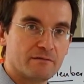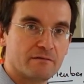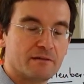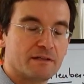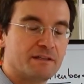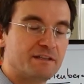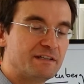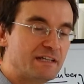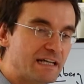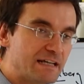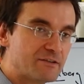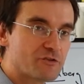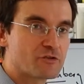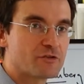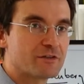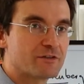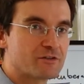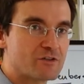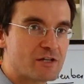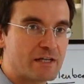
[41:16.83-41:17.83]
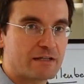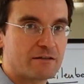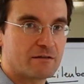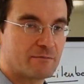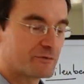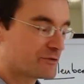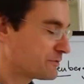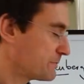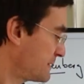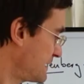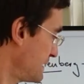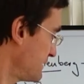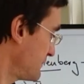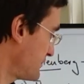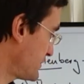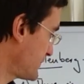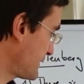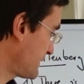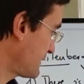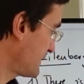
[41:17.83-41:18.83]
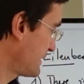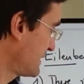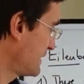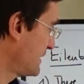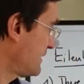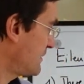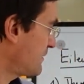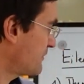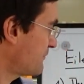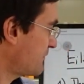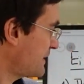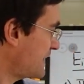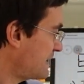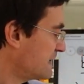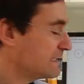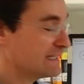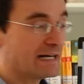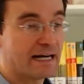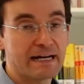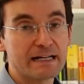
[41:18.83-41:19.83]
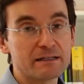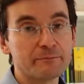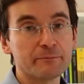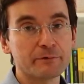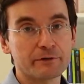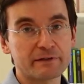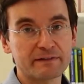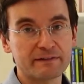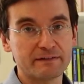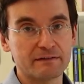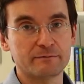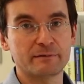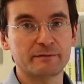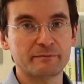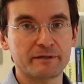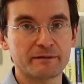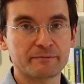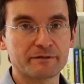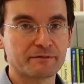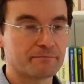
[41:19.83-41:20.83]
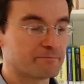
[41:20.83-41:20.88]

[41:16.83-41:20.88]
a natural chain homotopy inverse of any Eilenberg-Zilber map.